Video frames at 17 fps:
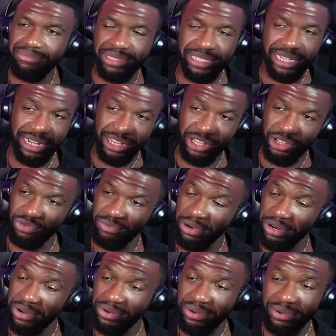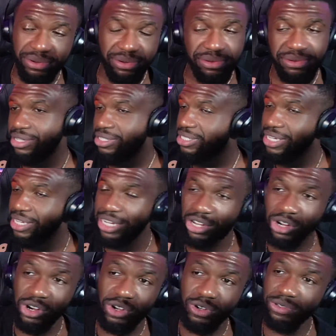I'm telling you, bro.
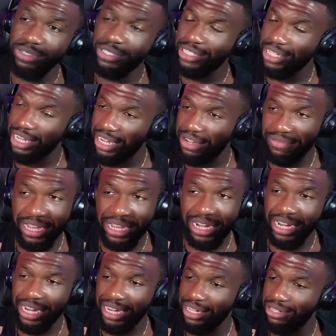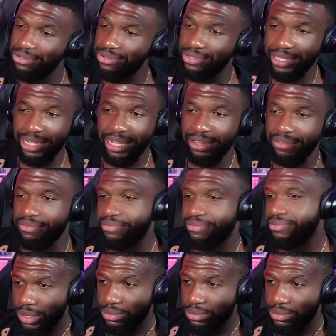Sengoku saved Akainu's life.